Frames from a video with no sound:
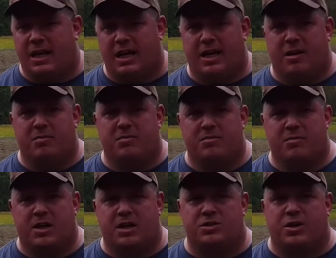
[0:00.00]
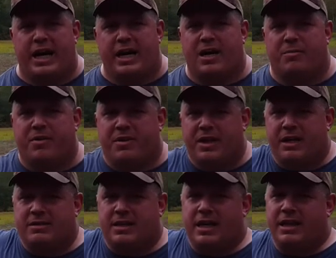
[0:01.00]
um, gonna try a couple
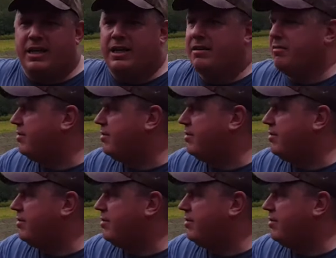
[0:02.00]
things on the,